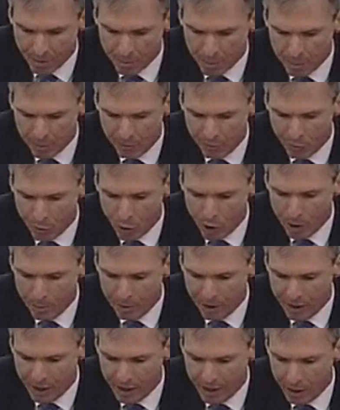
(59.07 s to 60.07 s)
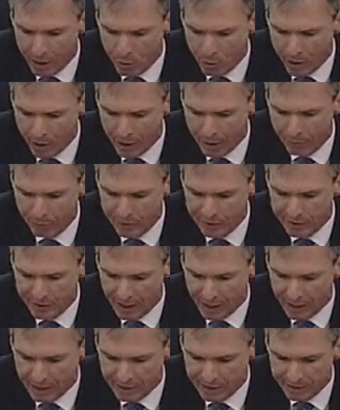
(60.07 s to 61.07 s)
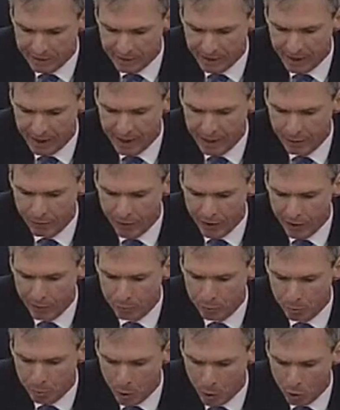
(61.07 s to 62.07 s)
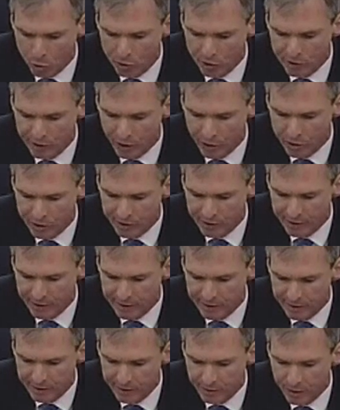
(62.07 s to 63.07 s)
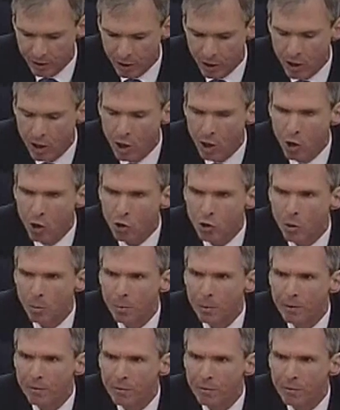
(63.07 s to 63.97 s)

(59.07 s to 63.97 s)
But before I begin, I want to emphasize that innovative proposals such as this should be